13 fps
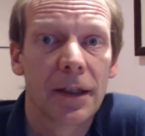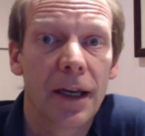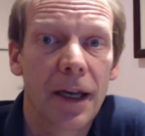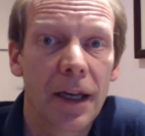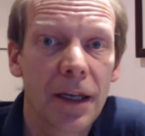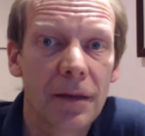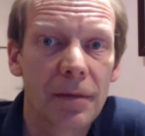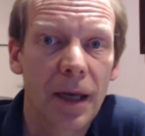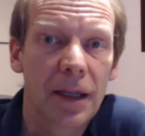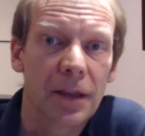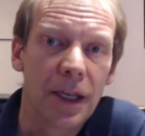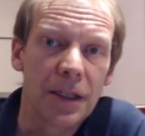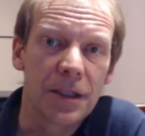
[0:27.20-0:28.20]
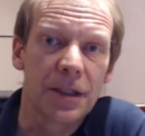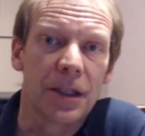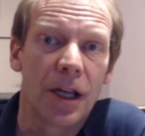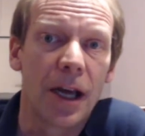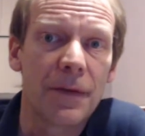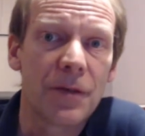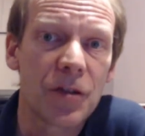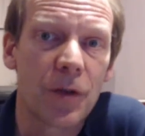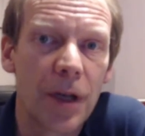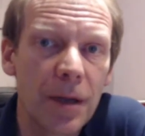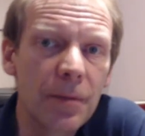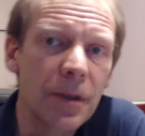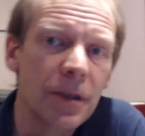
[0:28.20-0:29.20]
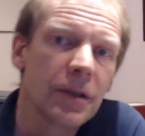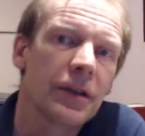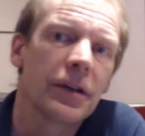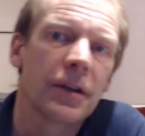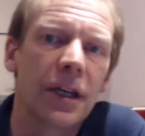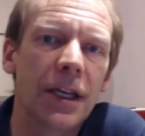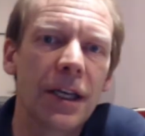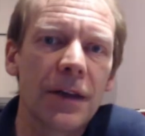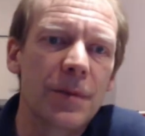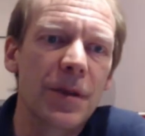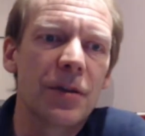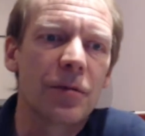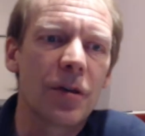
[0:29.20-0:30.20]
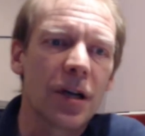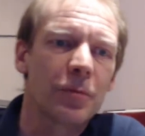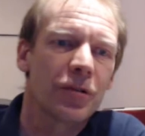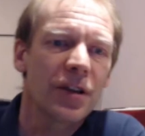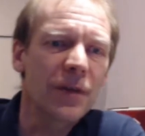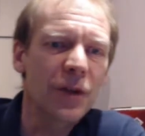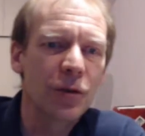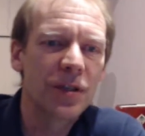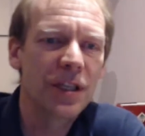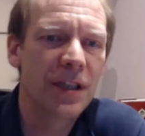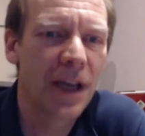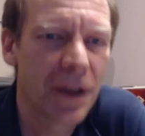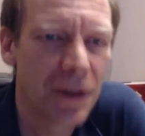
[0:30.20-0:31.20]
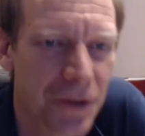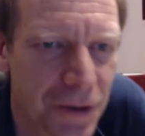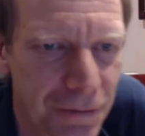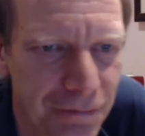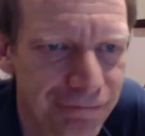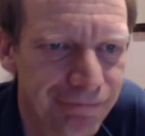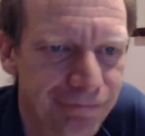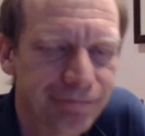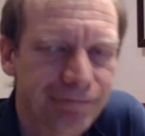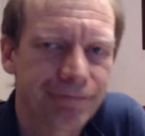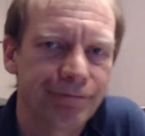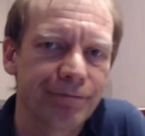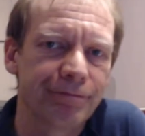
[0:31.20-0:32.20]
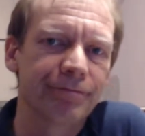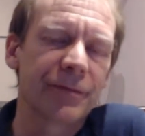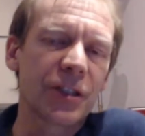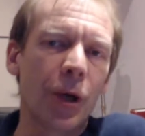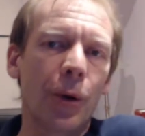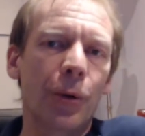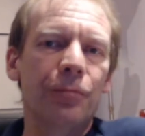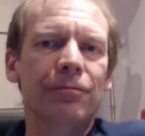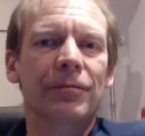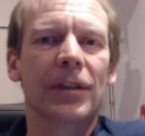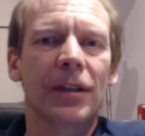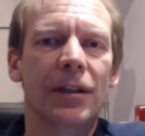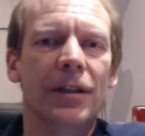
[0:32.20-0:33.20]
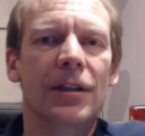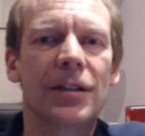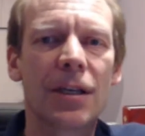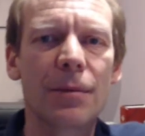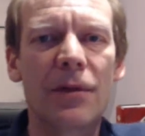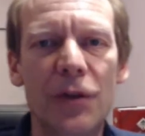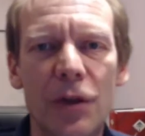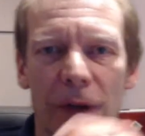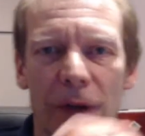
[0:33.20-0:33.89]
link to the live stream, it gives me the wrong preview details. So some of you